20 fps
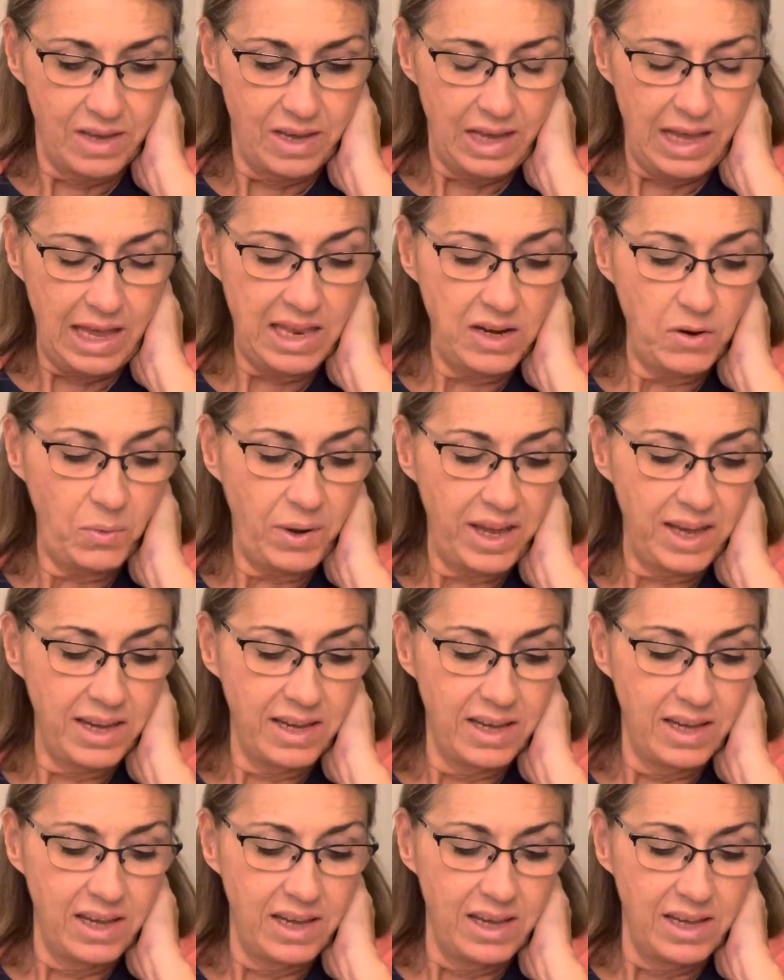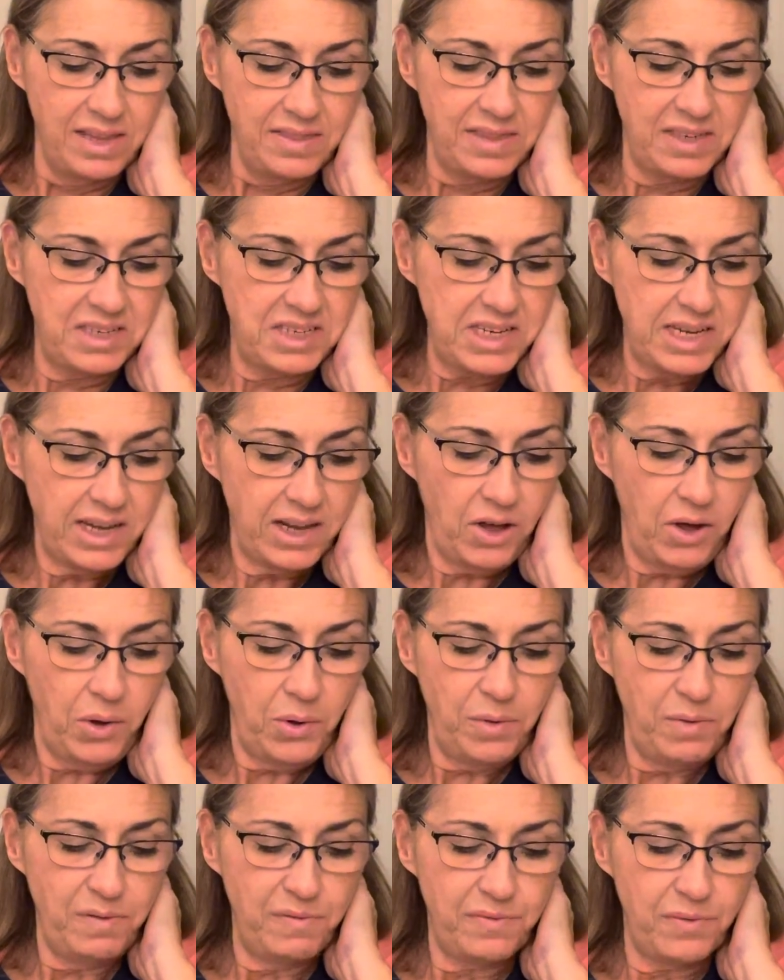Anyway, the
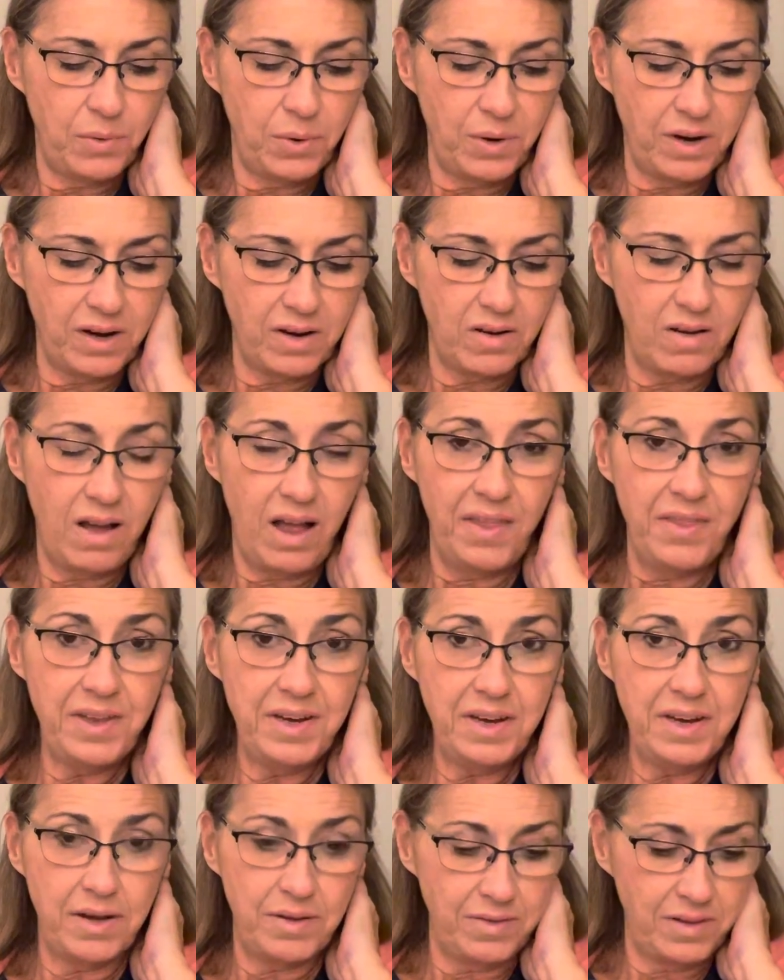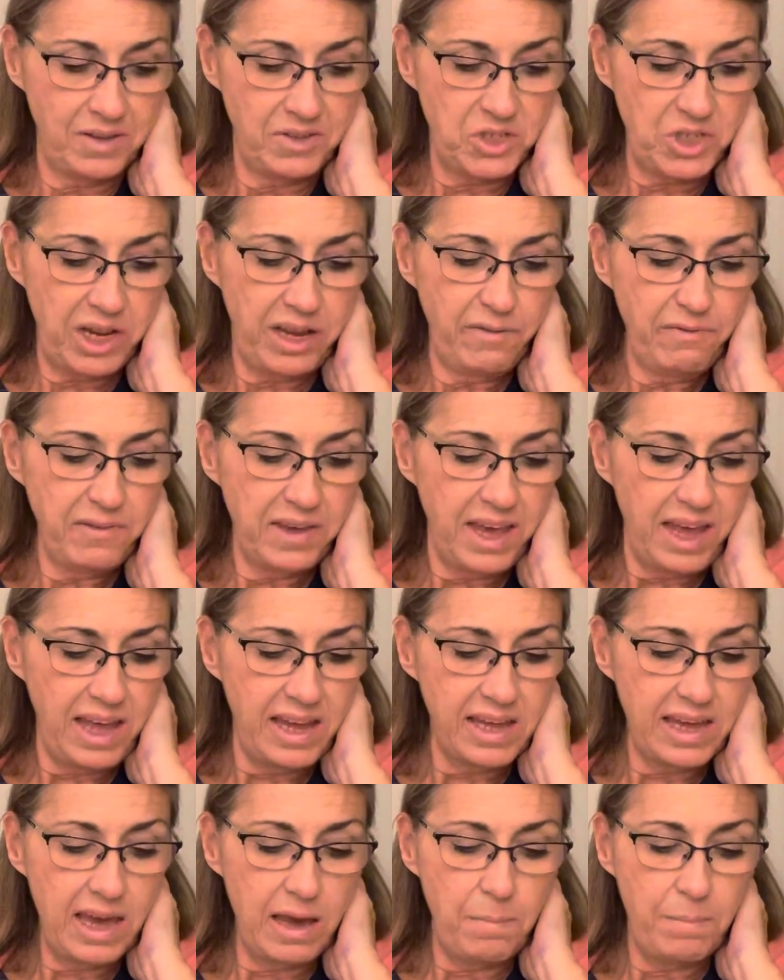decode for all the
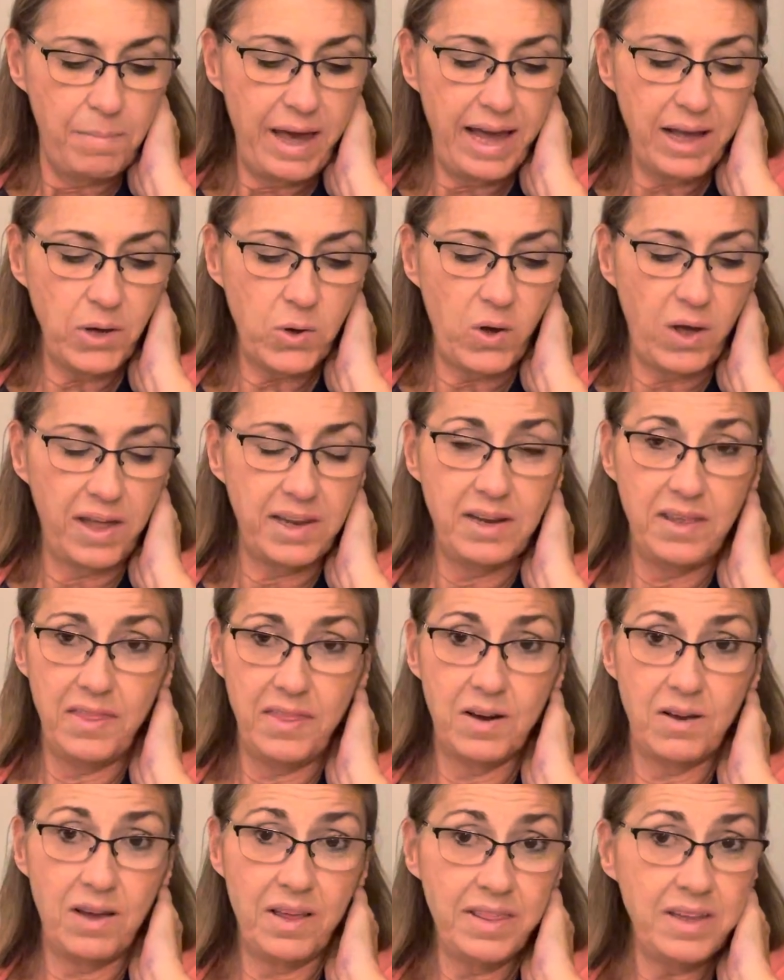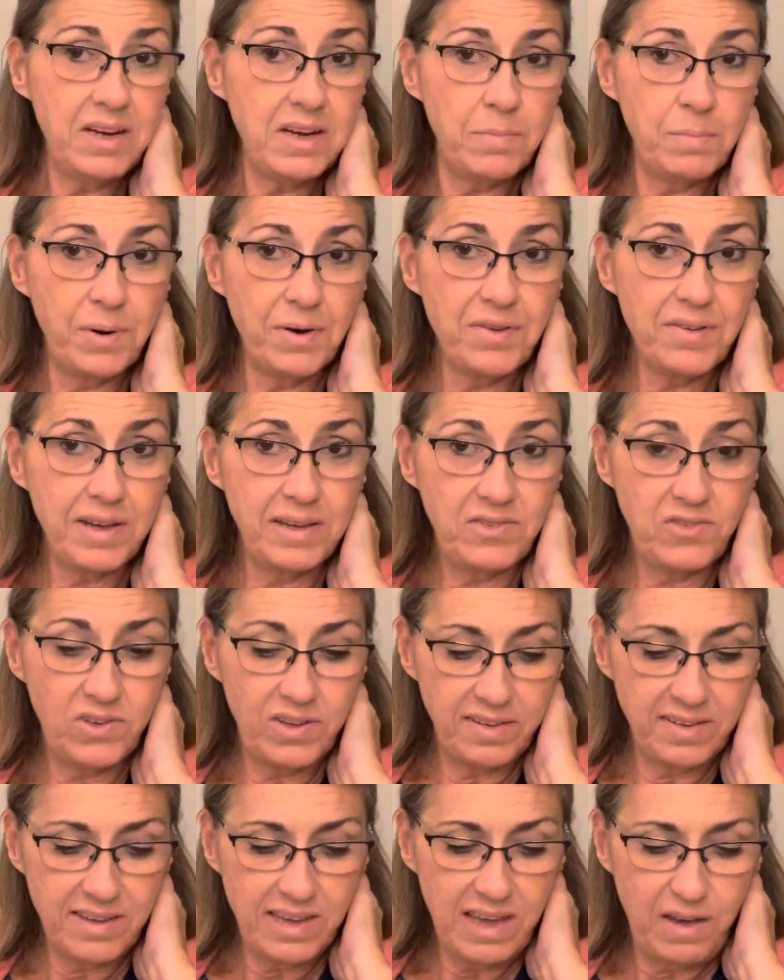JFK came back on, and then all the numbers I
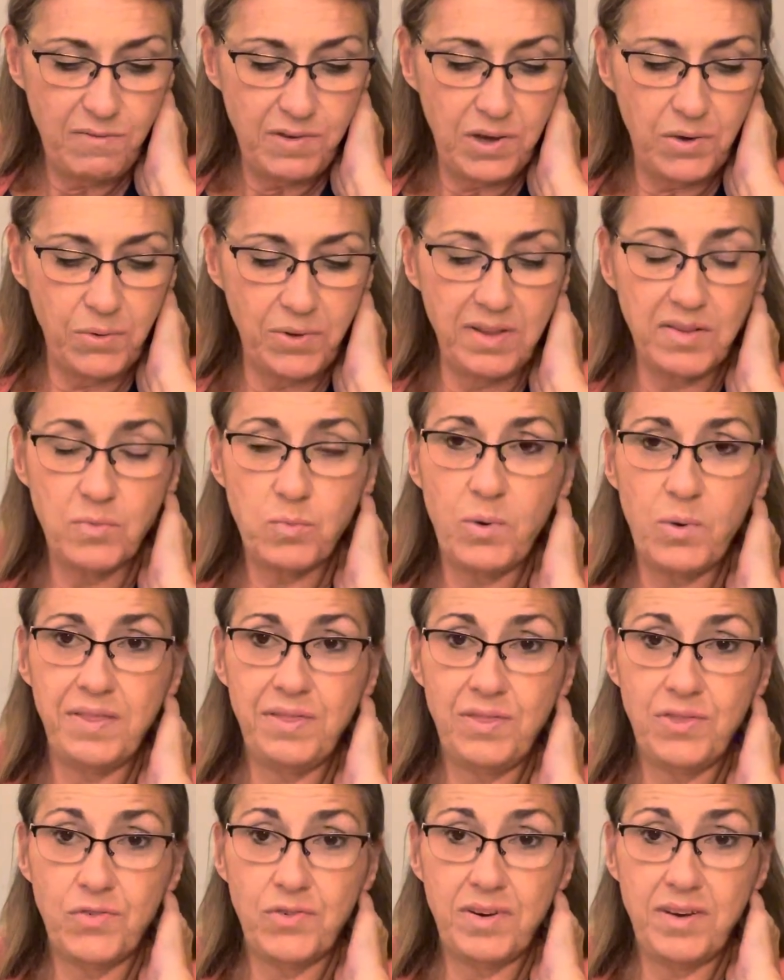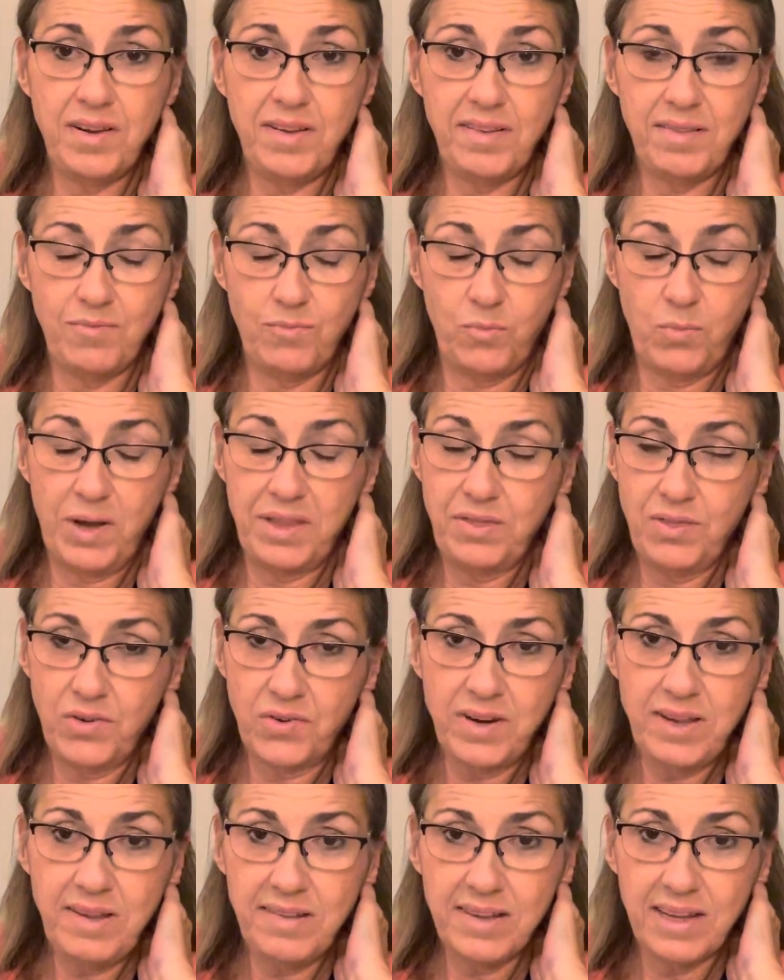just gave you is
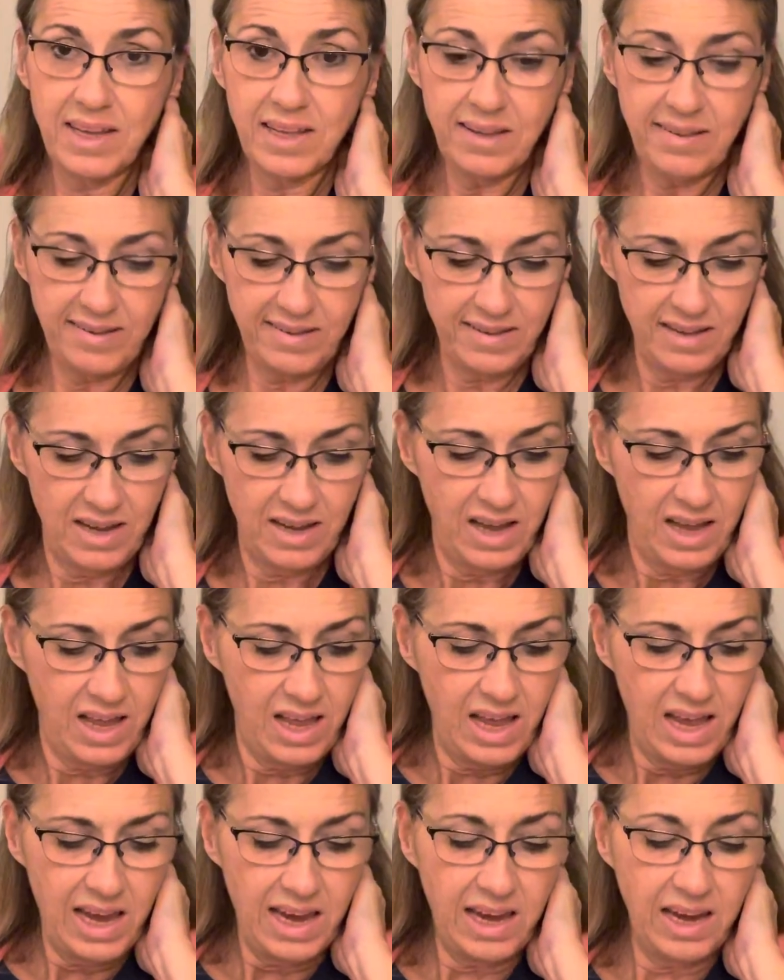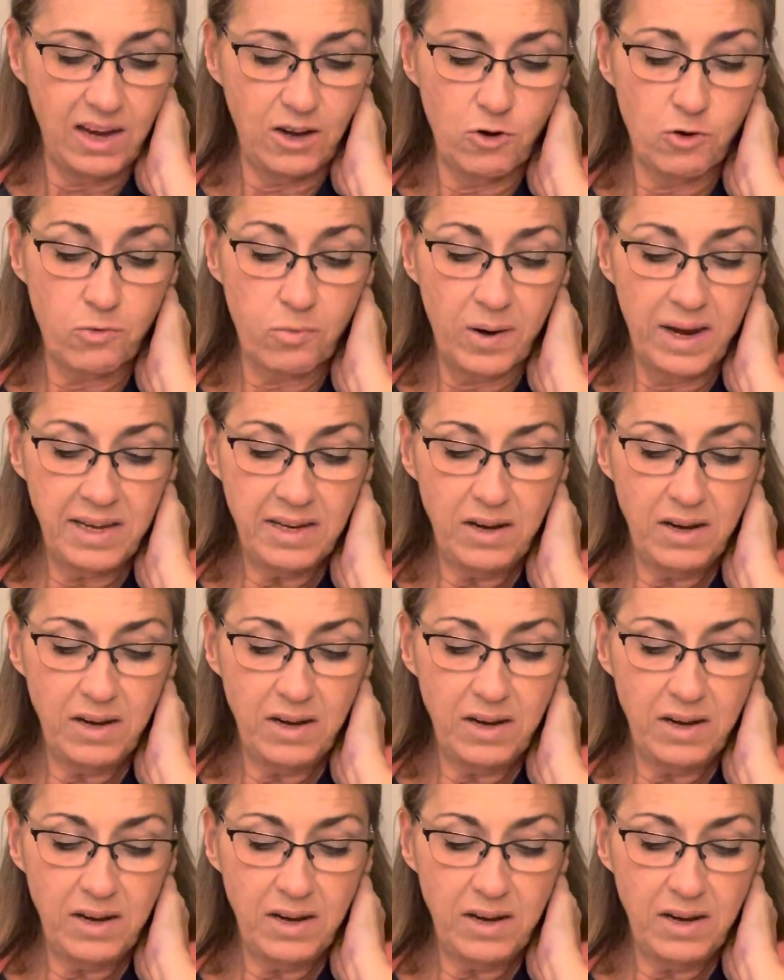136, and Great